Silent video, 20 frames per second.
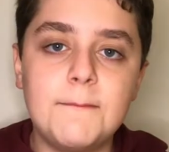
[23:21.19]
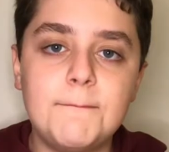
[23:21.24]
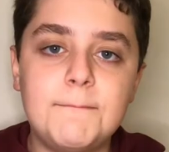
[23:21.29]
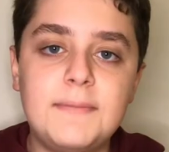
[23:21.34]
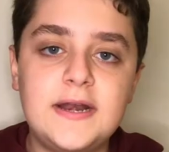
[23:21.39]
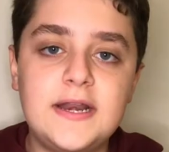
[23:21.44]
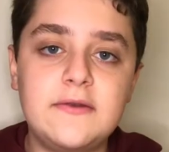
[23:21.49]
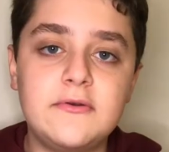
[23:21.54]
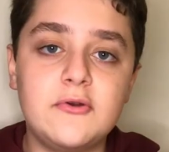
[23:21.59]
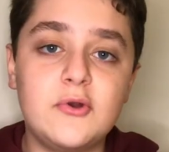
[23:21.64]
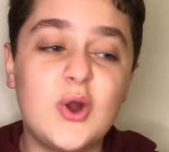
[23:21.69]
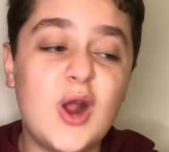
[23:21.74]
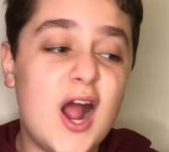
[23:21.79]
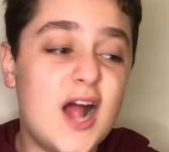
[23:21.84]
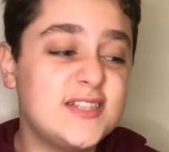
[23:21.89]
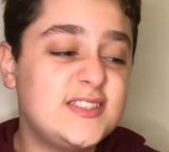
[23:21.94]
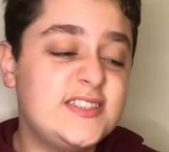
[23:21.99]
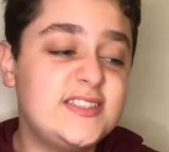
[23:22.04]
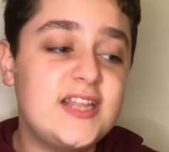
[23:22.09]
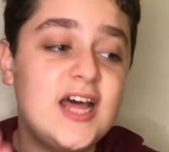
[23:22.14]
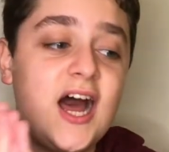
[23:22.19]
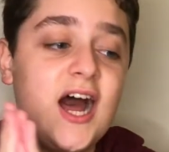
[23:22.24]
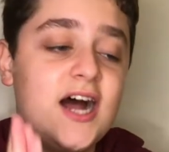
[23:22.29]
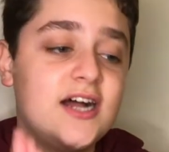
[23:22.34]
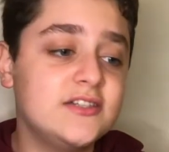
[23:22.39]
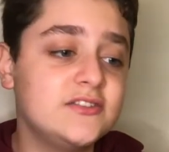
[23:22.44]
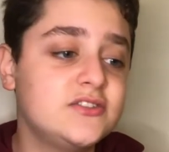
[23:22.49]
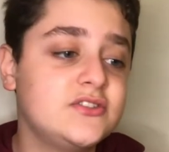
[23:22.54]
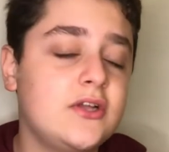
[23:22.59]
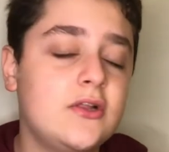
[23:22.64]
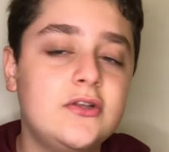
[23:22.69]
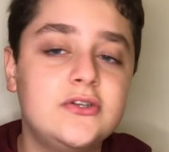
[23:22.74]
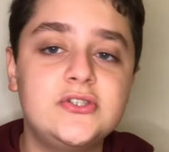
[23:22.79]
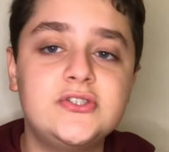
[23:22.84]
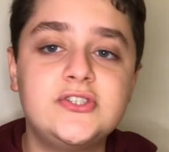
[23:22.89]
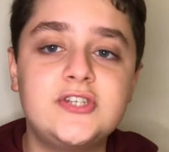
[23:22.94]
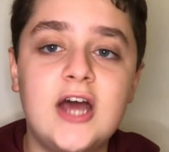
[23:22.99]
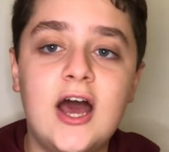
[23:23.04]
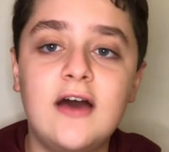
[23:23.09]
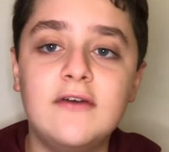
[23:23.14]
But in regards to the Han Solo
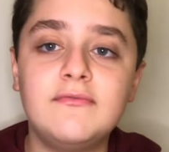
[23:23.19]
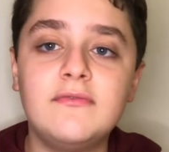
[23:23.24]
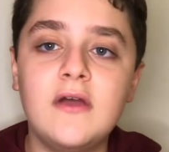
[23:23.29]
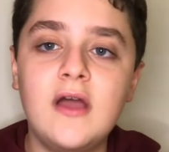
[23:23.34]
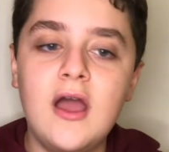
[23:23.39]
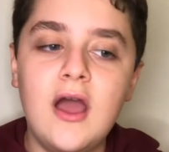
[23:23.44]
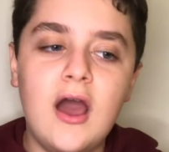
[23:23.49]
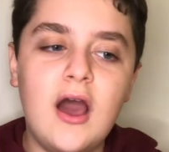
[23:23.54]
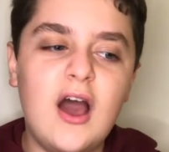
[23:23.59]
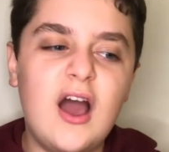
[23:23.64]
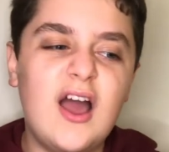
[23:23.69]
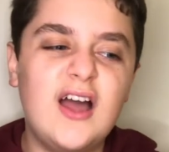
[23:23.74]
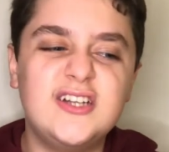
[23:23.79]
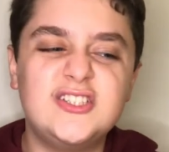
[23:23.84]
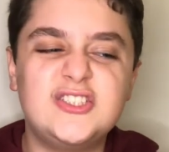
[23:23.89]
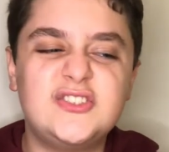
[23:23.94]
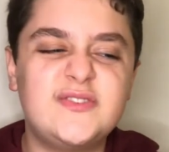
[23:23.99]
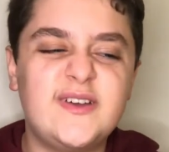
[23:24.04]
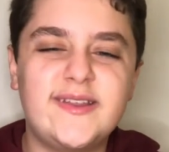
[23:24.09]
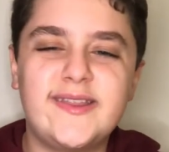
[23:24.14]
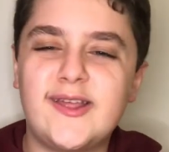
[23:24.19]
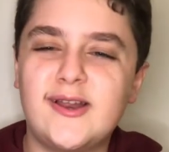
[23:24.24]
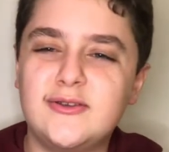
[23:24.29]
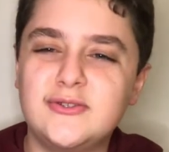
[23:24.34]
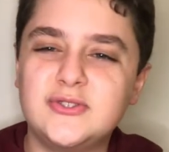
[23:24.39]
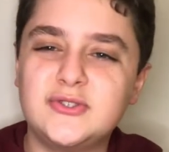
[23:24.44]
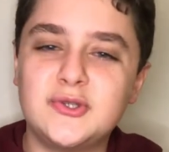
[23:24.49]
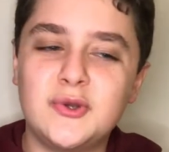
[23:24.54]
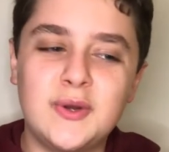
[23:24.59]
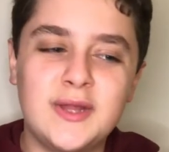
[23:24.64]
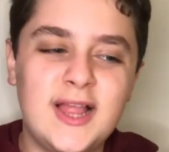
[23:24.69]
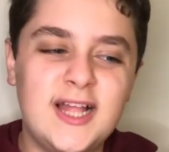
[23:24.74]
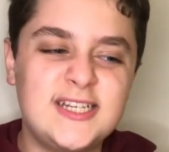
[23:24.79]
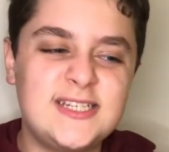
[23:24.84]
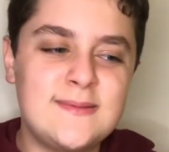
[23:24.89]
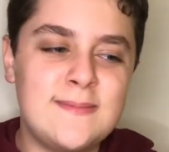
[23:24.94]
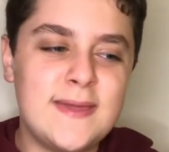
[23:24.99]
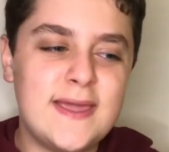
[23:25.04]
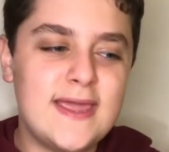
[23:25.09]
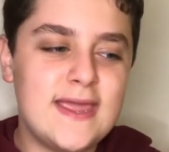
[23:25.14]
stuff, uh, I just found the whole storyline
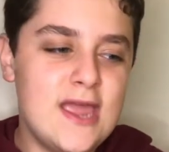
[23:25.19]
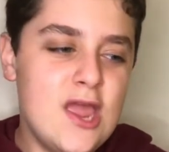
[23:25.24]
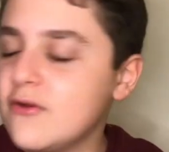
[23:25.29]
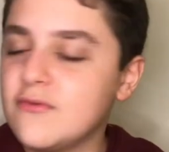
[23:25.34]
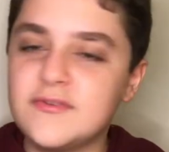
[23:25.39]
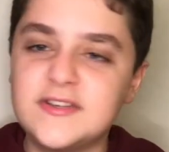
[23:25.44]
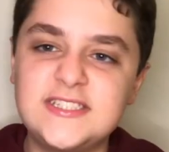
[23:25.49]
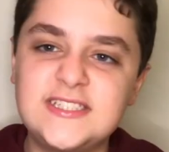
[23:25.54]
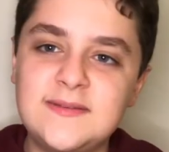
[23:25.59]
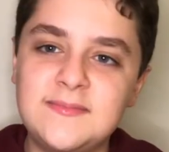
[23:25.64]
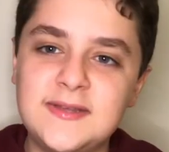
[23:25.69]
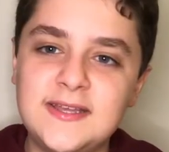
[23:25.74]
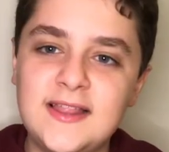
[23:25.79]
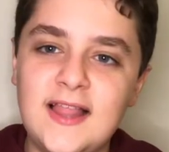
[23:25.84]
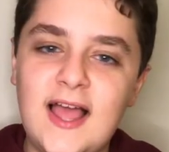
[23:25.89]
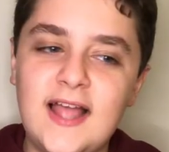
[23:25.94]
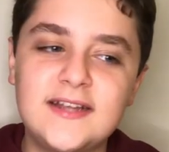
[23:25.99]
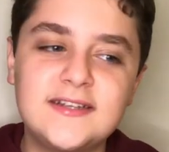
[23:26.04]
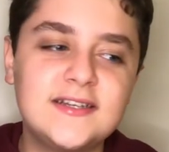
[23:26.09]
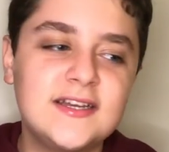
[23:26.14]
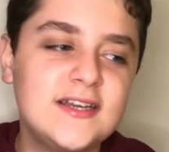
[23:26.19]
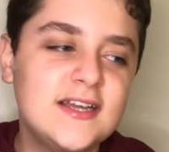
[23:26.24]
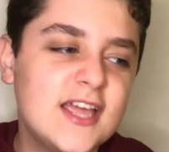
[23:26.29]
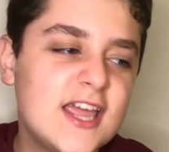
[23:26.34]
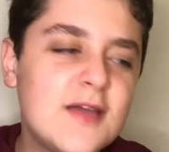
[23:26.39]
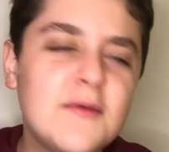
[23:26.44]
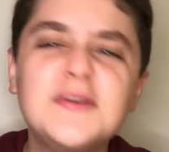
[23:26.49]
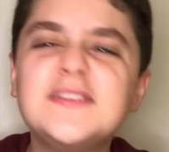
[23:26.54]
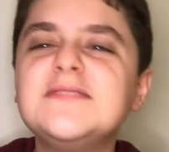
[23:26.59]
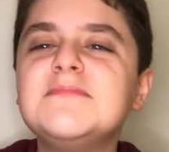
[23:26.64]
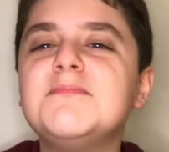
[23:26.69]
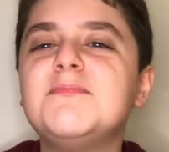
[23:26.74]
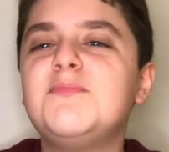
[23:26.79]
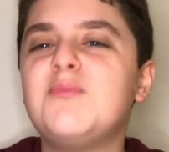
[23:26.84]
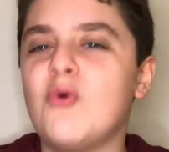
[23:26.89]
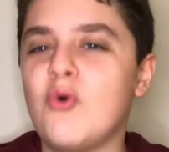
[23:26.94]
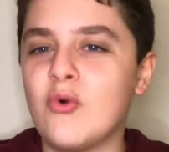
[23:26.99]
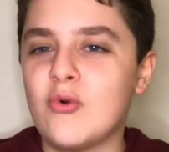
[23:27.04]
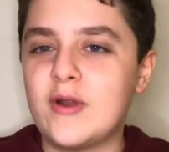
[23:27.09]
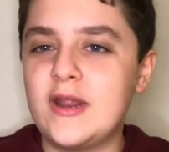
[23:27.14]
to be reasonably like it wasn't
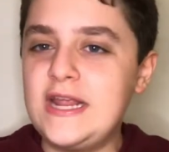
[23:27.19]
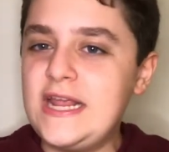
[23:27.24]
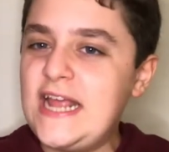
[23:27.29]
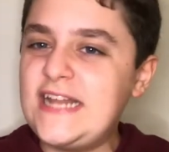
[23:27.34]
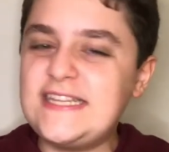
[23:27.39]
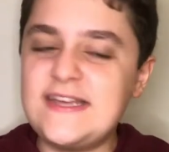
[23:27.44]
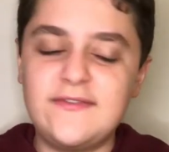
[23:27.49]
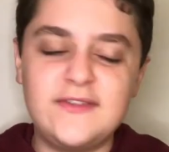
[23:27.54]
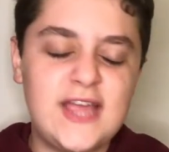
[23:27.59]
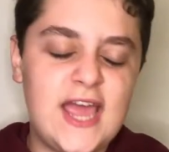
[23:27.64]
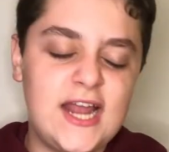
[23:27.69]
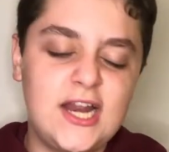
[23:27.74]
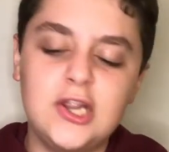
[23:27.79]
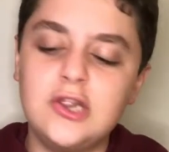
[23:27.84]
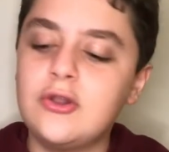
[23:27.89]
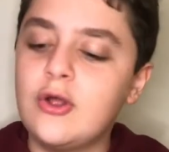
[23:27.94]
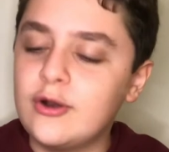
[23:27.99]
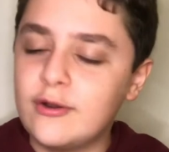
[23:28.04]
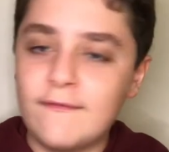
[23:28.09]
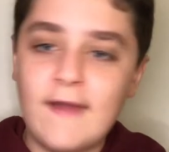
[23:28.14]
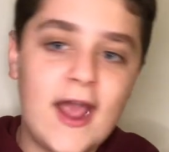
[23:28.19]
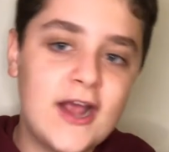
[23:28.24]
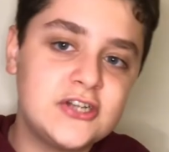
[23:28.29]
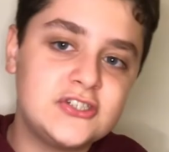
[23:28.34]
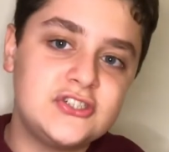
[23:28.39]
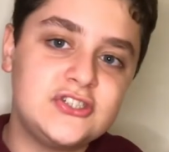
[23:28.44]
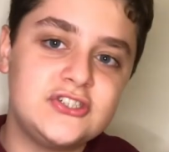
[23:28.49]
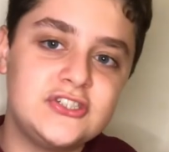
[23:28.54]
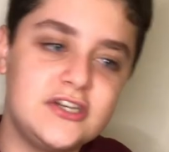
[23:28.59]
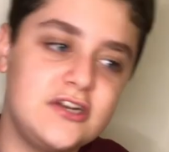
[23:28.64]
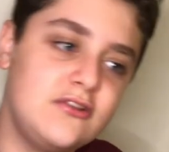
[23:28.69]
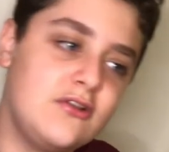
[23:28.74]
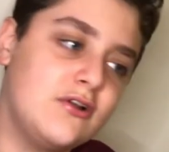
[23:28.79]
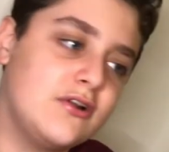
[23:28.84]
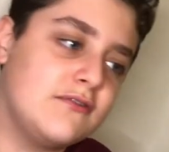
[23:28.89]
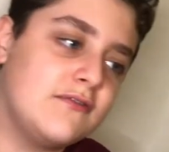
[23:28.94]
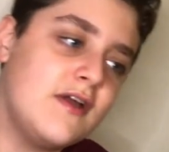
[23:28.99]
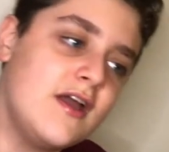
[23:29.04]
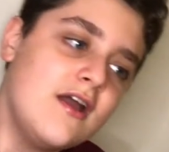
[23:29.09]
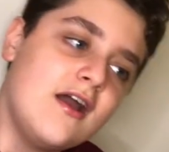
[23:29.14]
boring. It definitely had a lot of action and a lot
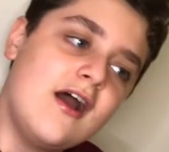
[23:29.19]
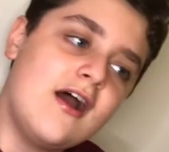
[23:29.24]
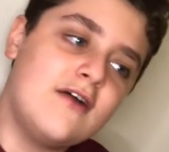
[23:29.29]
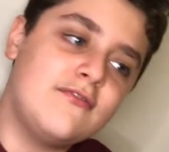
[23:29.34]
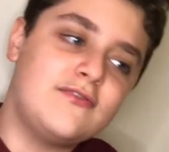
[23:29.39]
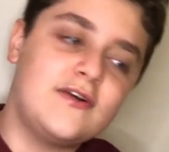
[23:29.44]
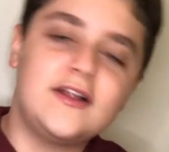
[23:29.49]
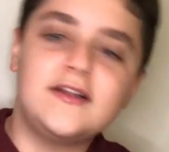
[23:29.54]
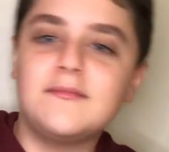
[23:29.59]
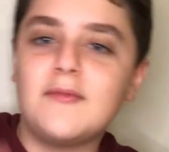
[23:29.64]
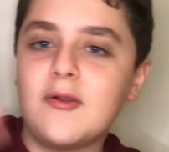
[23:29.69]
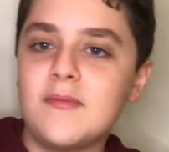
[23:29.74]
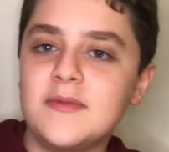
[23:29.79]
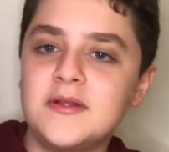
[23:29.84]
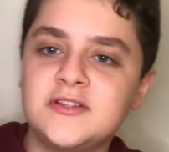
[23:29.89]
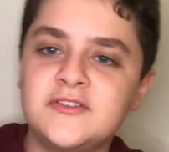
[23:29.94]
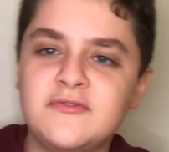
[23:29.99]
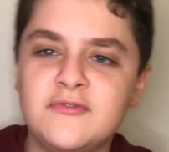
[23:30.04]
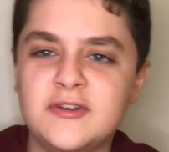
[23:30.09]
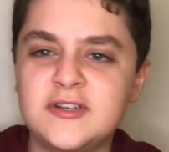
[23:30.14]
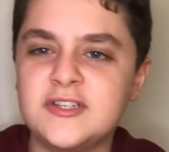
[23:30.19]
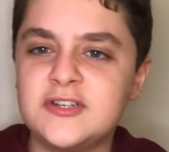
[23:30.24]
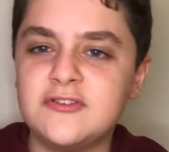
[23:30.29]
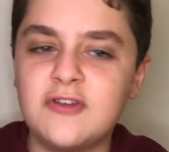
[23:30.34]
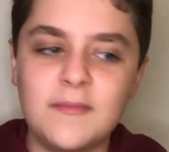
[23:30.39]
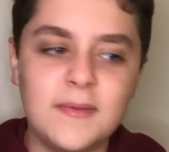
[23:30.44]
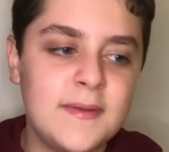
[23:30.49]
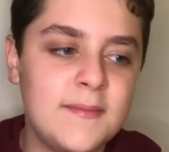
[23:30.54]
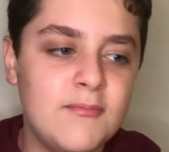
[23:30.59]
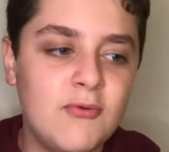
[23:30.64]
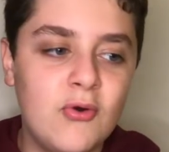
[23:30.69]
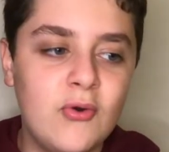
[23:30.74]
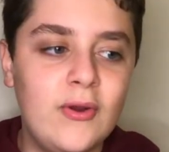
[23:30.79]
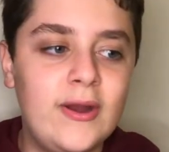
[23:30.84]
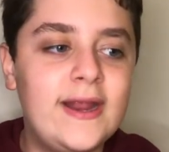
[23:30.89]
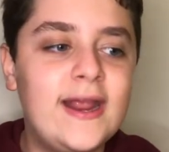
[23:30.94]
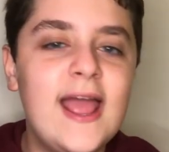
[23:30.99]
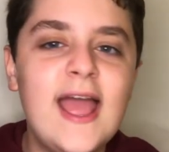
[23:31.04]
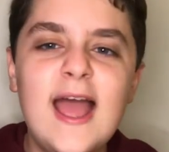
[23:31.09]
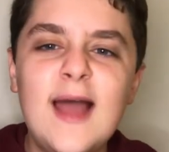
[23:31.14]
of uh, fun moments for it to not be
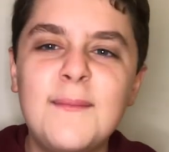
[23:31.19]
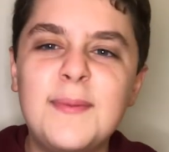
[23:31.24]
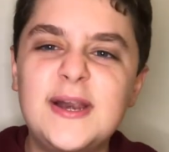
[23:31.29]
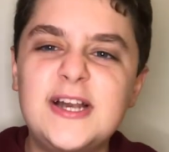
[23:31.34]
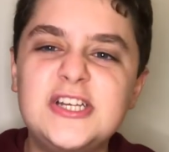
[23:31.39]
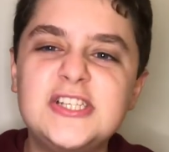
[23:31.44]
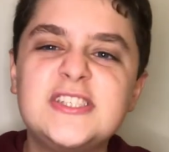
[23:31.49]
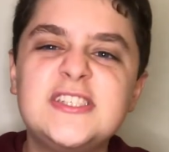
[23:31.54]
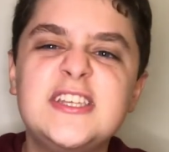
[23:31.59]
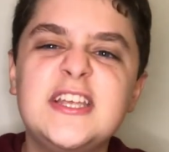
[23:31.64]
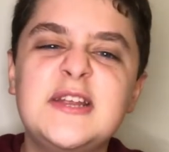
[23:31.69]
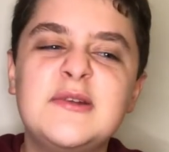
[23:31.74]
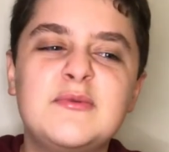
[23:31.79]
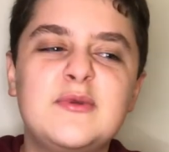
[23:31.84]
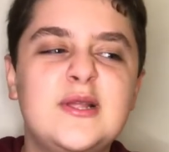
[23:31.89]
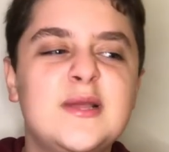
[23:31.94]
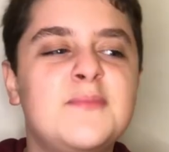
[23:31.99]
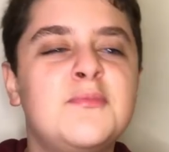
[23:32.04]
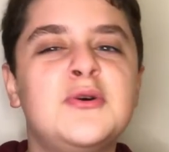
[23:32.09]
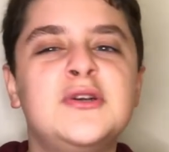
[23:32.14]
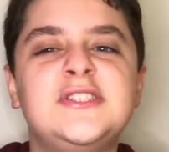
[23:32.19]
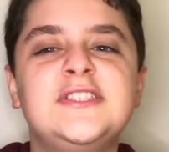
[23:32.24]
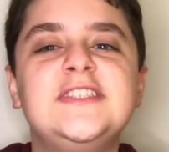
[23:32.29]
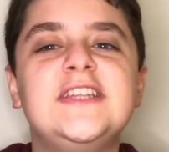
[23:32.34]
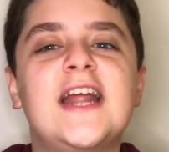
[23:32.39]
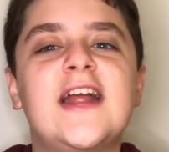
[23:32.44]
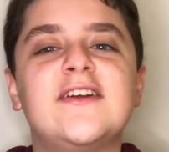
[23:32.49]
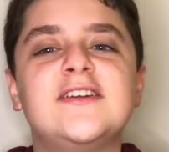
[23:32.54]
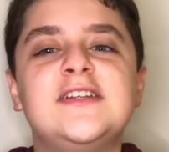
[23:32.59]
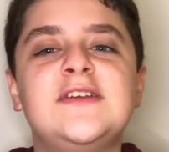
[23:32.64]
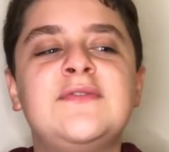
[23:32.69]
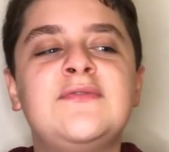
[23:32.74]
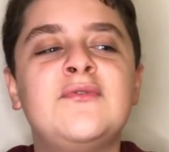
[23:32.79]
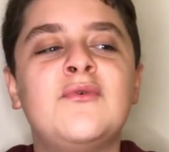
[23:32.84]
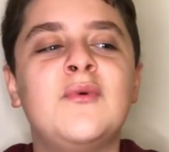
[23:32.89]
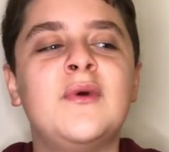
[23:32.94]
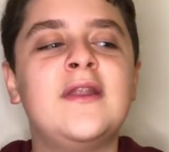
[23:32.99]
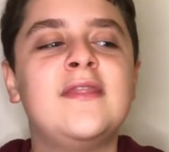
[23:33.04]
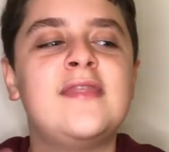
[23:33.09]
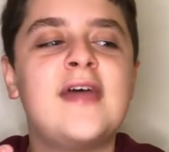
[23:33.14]
boring, but it just didn't really push the narrative
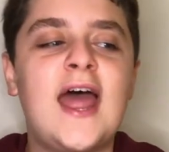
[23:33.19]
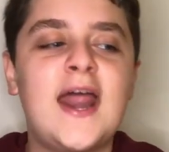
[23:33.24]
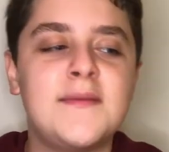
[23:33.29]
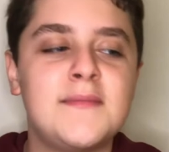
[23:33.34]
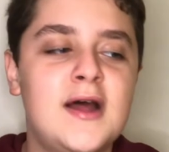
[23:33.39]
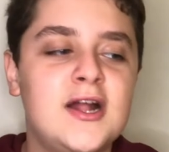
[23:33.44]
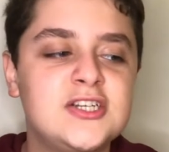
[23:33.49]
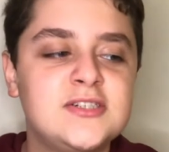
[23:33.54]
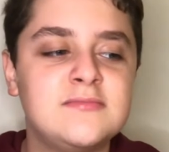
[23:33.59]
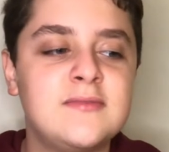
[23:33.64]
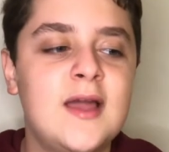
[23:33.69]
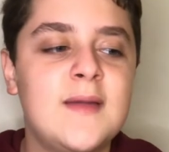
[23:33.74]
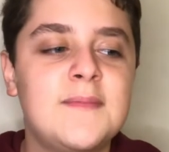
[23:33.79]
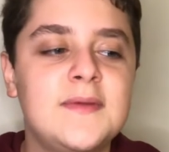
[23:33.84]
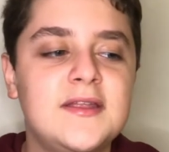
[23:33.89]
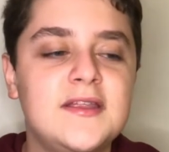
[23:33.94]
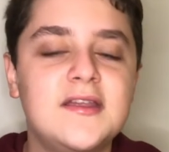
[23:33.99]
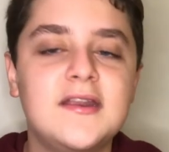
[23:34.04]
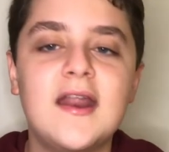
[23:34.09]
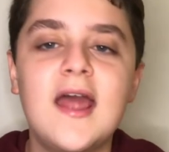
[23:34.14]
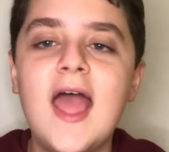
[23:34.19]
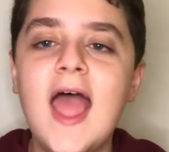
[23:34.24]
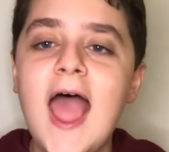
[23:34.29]
forward that much, in my opinion.